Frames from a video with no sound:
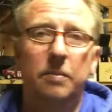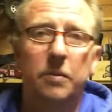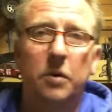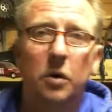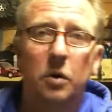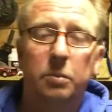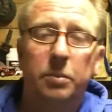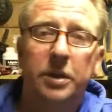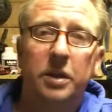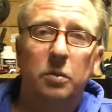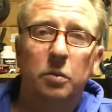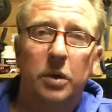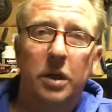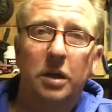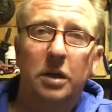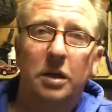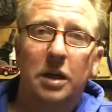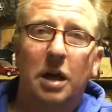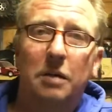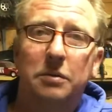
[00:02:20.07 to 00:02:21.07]
all being
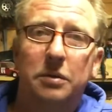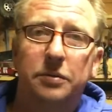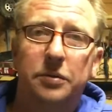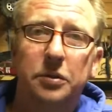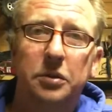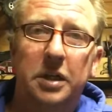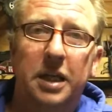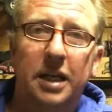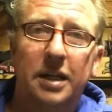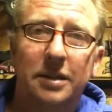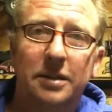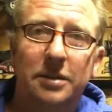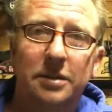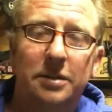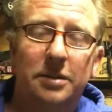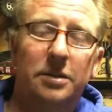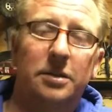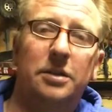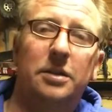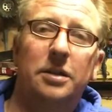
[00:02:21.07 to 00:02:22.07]
well, I'll have a few
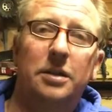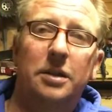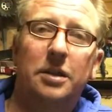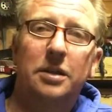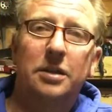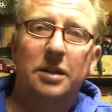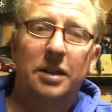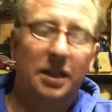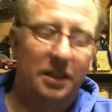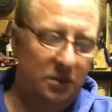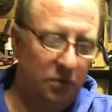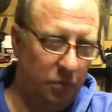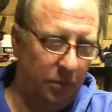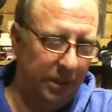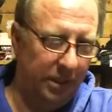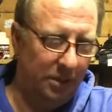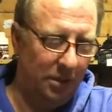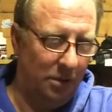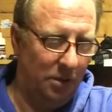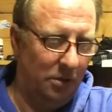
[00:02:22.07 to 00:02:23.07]
guests next
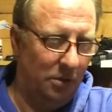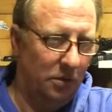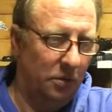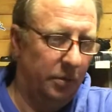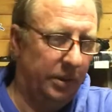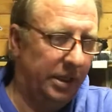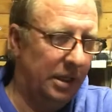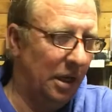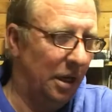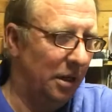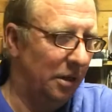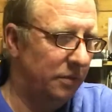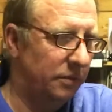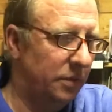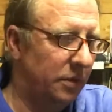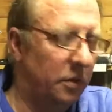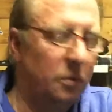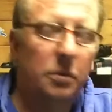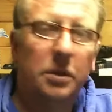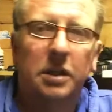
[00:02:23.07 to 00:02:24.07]
week or the week
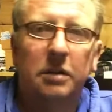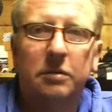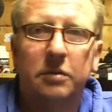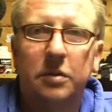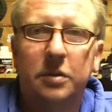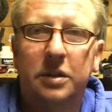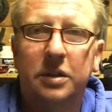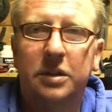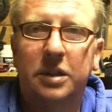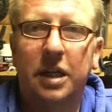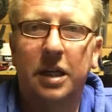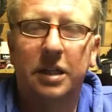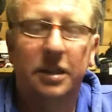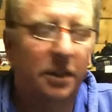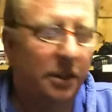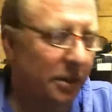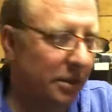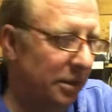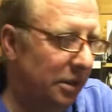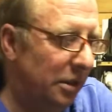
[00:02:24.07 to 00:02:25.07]
after, whenever I decide
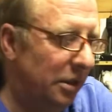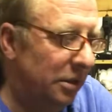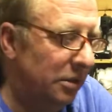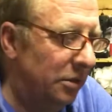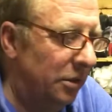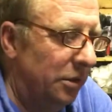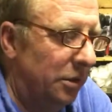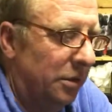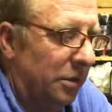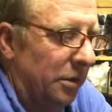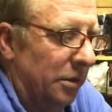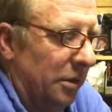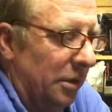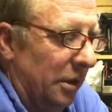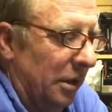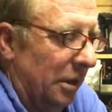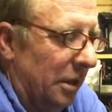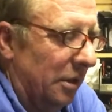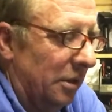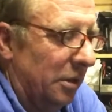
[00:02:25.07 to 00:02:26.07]
to do it.
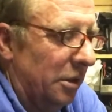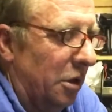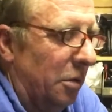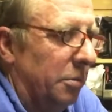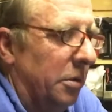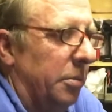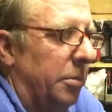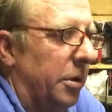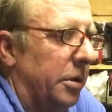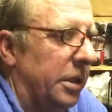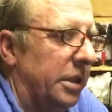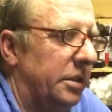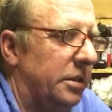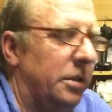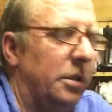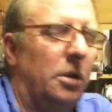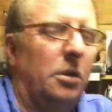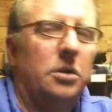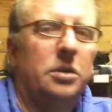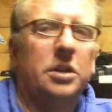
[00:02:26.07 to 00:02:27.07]
A couple of buddies,
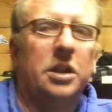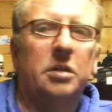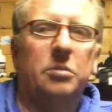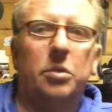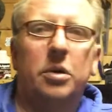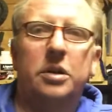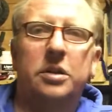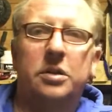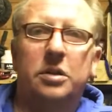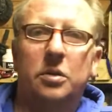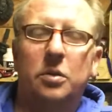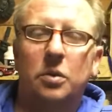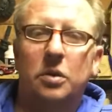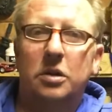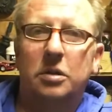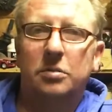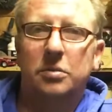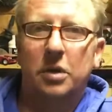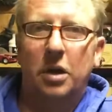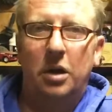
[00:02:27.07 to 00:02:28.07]
RC buddies, are going to
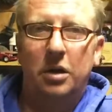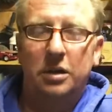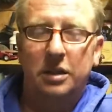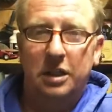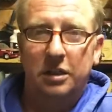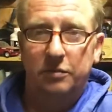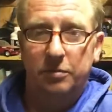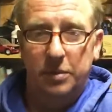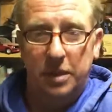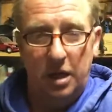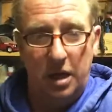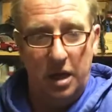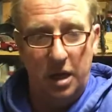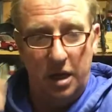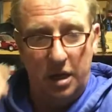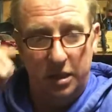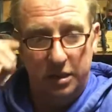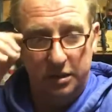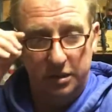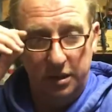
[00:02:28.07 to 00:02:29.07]
come down and give me a
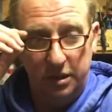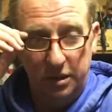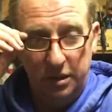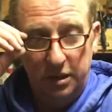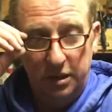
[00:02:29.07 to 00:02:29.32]
hand